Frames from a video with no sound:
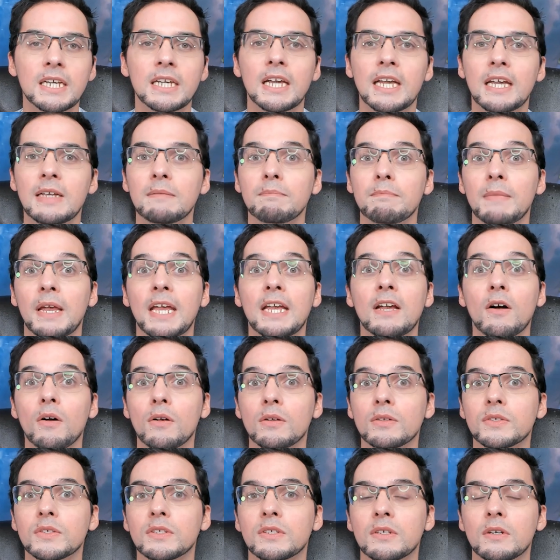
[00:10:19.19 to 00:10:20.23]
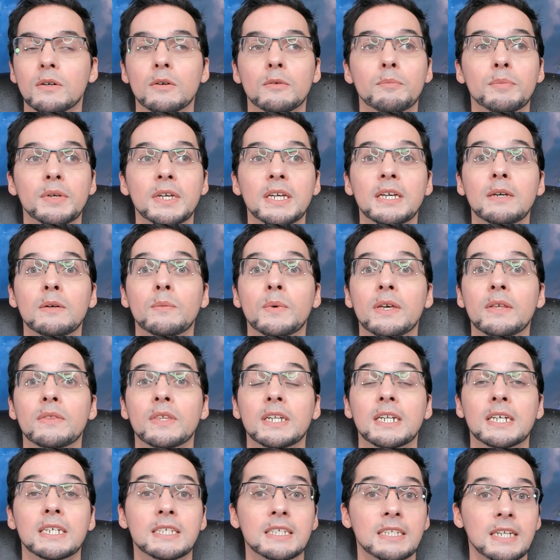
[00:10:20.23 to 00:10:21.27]
it may also be with an
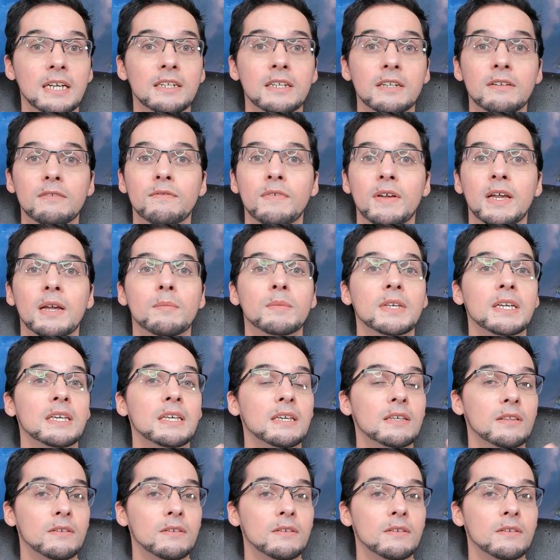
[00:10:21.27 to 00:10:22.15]
extended family,